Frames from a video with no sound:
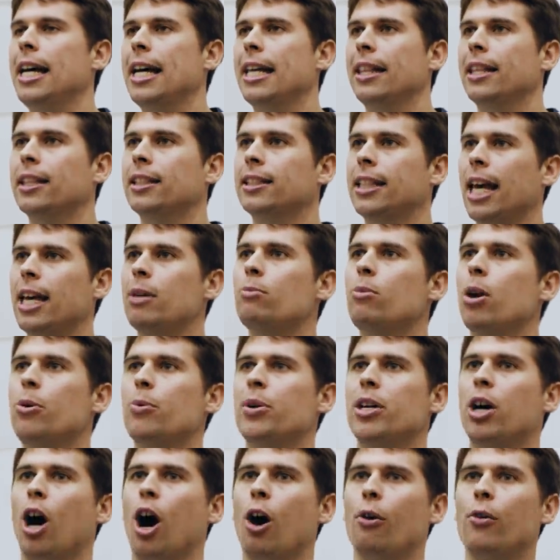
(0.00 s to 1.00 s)
in the same way
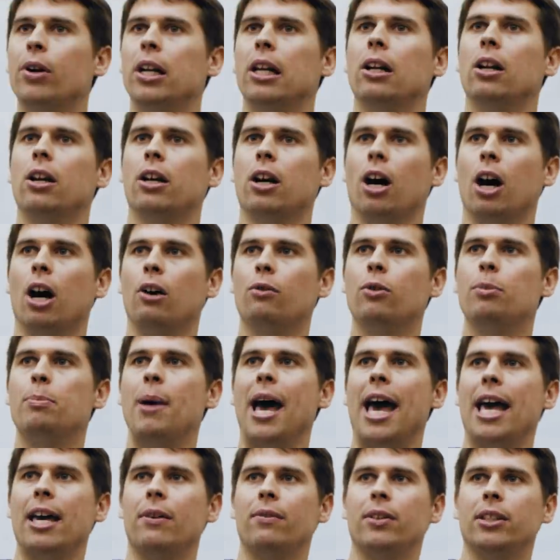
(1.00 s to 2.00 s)
we currently look at other
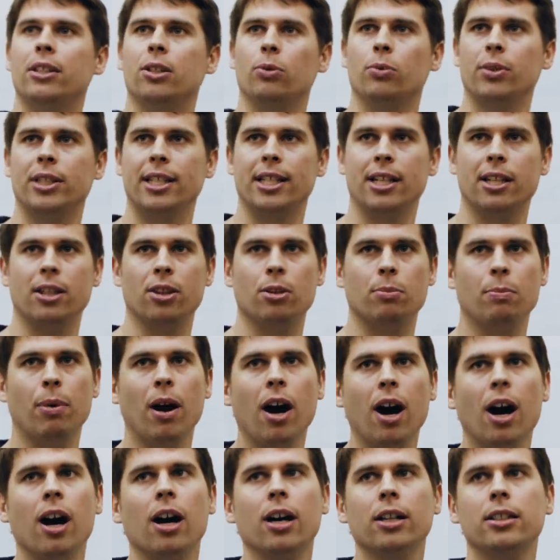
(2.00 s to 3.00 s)
behaviors that we did in the
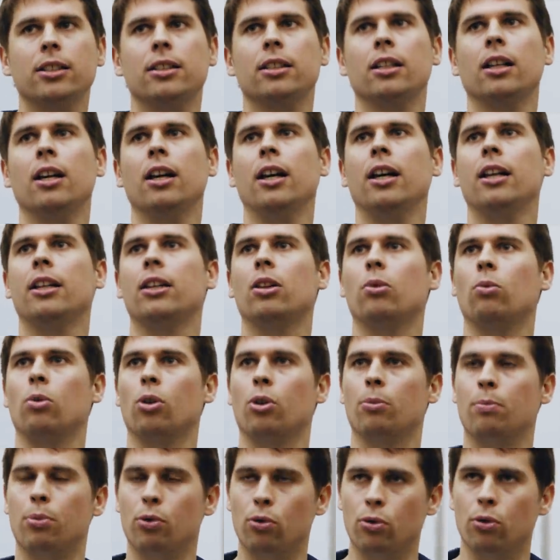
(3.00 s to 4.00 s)
past that we
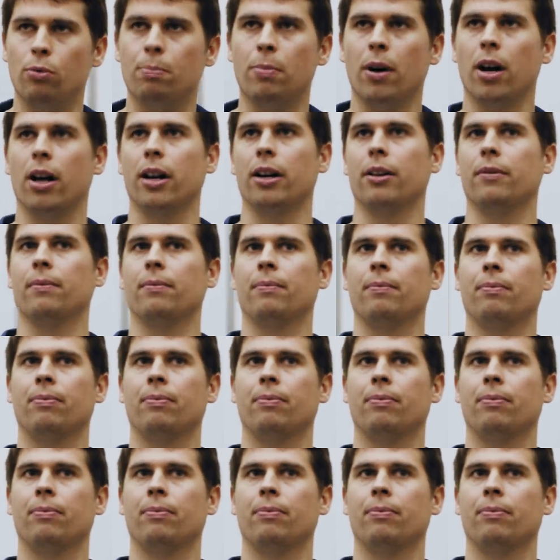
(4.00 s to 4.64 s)
were appalled by.